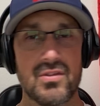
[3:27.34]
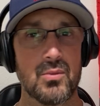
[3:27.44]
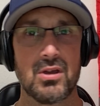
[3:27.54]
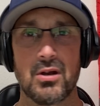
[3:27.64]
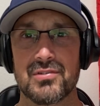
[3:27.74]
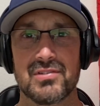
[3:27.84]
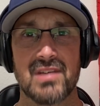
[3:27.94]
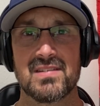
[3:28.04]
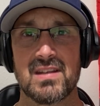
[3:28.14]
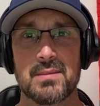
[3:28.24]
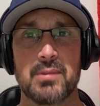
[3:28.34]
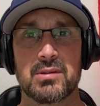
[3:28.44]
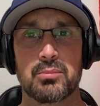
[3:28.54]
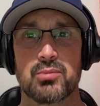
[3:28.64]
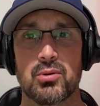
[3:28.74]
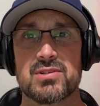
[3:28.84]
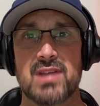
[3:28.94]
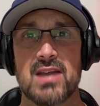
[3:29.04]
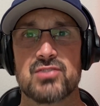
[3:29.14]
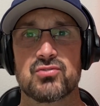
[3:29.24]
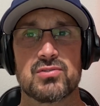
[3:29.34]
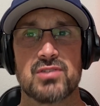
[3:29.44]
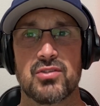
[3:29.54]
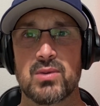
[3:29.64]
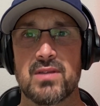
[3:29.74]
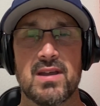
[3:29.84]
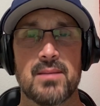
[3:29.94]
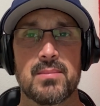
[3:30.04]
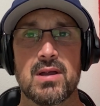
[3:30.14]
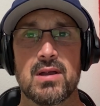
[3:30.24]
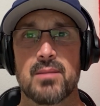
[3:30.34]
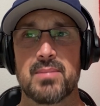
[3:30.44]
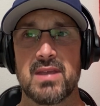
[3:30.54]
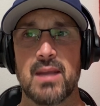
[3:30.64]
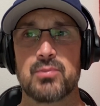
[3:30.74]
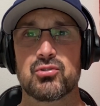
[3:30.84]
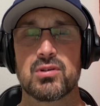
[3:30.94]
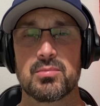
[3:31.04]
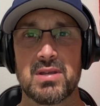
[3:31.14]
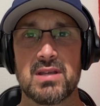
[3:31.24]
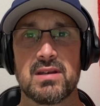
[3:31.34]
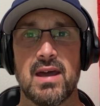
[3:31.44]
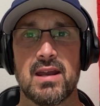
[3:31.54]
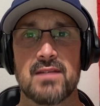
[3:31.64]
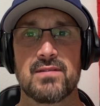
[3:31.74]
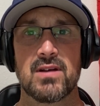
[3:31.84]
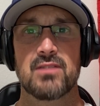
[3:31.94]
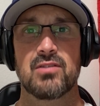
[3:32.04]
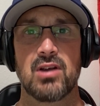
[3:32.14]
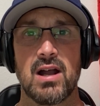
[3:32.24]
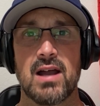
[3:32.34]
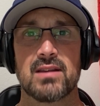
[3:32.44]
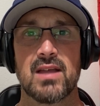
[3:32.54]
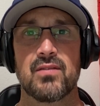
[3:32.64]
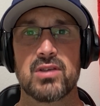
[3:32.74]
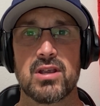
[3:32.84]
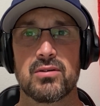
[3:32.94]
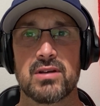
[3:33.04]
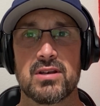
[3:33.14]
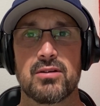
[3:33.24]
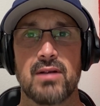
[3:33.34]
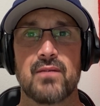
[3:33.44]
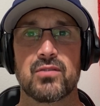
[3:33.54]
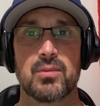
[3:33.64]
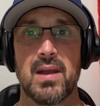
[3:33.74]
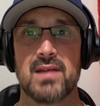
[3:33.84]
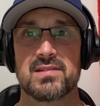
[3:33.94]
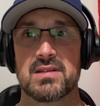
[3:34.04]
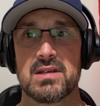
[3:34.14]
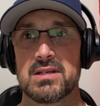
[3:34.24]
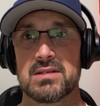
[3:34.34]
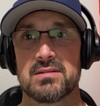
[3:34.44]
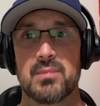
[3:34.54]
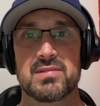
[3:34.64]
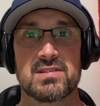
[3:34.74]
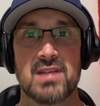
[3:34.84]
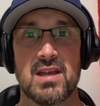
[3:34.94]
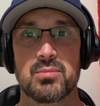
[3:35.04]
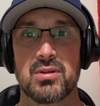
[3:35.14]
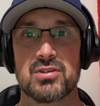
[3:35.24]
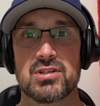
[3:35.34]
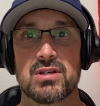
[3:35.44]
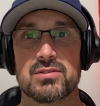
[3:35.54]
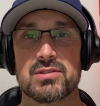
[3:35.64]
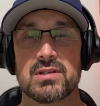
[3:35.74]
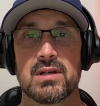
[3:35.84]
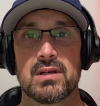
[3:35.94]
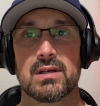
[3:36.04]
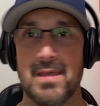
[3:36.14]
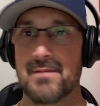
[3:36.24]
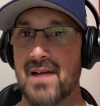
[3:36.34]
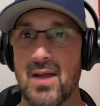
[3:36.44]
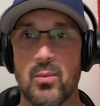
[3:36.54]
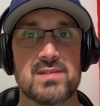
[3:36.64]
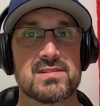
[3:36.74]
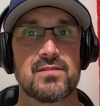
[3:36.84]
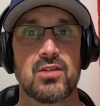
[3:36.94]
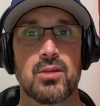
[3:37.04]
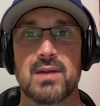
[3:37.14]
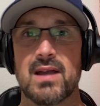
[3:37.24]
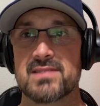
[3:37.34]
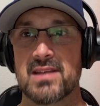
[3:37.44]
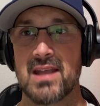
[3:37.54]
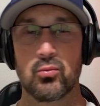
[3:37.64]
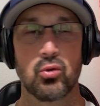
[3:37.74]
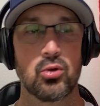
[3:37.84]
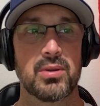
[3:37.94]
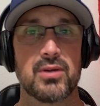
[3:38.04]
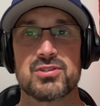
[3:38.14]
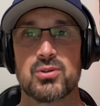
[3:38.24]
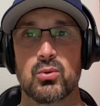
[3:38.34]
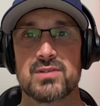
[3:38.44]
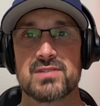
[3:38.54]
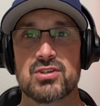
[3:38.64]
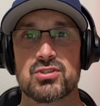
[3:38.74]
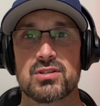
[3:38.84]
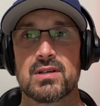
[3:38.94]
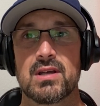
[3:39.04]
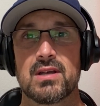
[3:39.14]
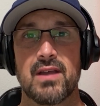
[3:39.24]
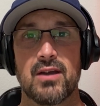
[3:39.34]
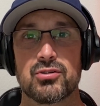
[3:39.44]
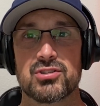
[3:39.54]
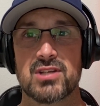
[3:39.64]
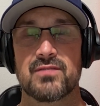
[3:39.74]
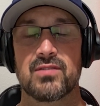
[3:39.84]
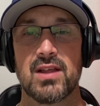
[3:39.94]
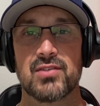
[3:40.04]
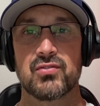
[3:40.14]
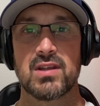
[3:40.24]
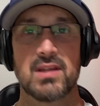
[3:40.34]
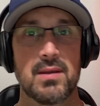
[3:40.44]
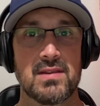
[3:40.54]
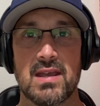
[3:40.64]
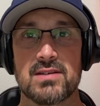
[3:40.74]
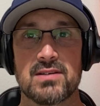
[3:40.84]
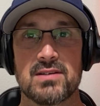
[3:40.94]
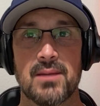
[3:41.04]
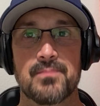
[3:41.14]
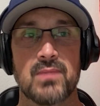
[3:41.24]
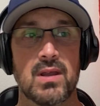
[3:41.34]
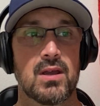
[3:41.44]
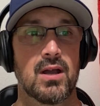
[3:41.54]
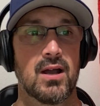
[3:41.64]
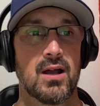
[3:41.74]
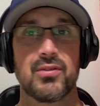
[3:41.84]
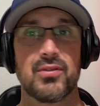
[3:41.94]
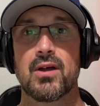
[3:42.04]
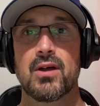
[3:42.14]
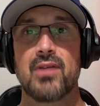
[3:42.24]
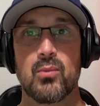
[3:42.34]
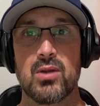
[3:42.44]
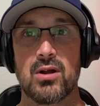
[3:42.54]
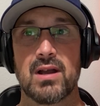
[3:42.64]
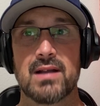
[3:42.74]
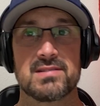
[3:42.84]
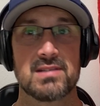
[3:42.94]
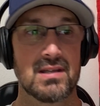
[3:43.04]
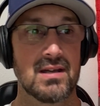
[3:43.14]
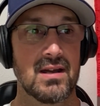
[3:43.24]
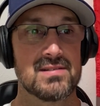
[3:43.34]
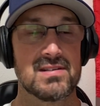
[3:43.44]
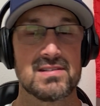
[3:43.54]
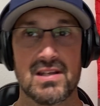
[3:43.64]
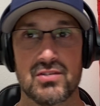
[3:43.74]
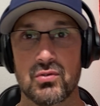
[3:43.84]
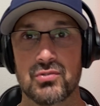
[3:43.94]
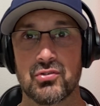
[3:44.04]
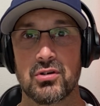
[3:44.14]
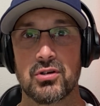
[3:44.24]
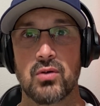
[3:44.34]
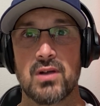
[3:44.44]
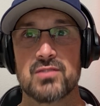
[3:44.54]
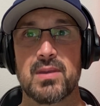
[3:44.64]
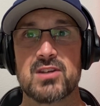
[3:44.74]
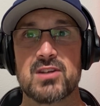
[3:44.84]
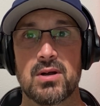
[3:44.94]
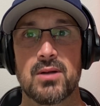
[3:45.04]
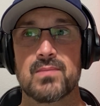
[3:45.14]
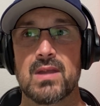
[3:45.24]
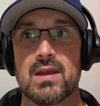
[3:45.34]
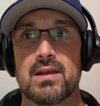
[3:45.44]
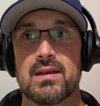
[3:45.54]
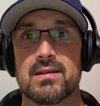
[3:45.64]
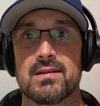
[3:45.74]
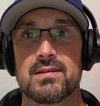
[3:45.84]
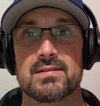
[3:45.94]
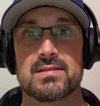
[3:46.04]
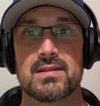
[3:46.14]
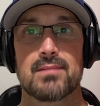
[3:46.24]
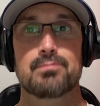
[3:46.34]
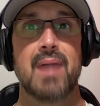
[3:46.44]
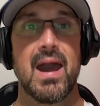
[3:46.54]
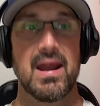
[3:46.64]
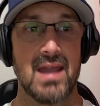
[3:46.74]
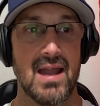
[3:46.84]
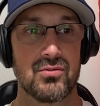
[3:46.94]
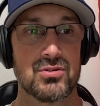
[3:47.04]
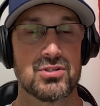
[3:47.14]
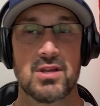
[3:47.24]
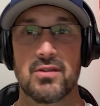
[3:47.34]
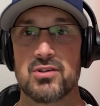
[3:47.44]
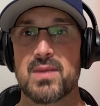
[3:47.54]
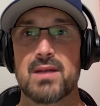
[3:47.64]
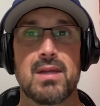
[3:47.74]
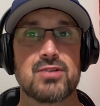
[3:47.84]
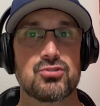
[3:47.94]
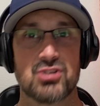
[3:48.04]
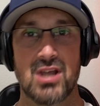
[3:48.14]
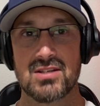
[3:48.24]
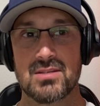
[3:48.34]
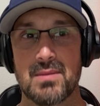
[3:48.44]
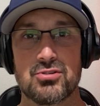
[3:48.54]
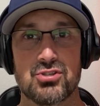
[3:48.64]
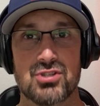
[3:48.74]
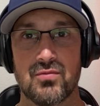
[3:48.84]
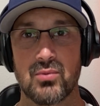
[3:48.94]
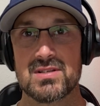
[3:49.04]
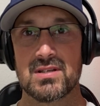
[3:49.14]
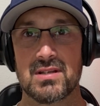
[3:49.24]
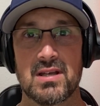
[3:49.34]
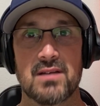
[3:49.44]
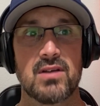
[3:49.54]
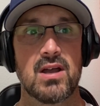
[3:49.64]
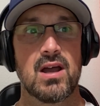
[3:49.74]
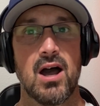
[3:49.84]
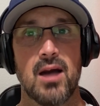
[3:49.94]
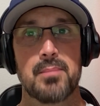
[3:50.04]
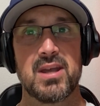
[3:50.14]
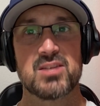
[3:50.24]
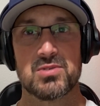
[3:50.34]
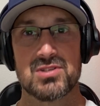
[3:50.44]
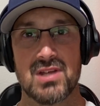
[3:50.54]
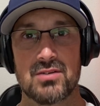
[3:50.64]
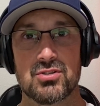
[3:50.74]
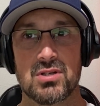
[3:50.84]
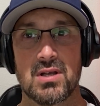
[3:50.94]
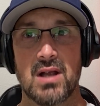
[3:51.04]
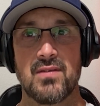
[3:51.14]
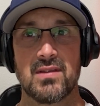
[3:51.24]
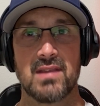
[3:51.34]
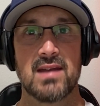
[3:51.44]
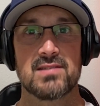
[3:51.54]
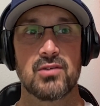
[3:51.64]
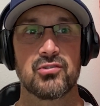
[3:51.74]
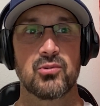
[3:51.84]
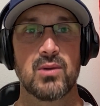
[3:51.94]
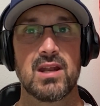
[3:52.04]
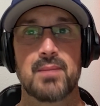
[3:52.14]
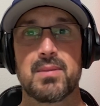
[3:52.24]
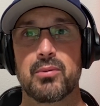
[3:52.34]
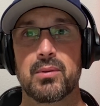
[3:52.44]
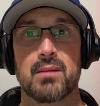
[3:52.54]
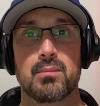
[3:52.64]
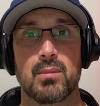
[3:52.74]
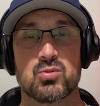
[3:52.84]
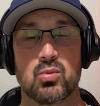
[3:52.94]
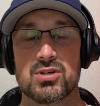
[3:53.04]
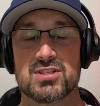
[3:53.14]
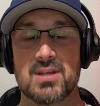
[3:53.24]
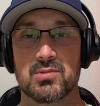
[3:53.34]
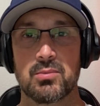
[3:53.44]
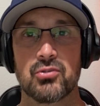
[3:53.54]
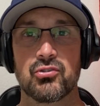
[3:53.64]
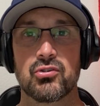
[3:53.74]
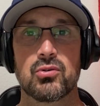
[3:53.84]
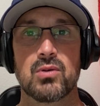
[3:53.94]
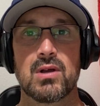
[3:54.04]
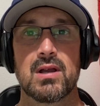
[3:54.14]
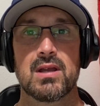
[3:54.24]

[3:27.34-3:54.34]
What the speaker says: I think we can also say the same about the Brewers, the Astros, the three of them being able to compete at a very, very high level year in and year out for the past, I'm going to say 10 plus years. They find ways to develop guys. They get role players in the organization. They understand the philosophy and they get it done. One thing, though, that we are not seeing a successful turn across baseball is batting average. There's been a major change, a major shift recently of on base percentage. I think that is also it. And people are becoming much more acceptable to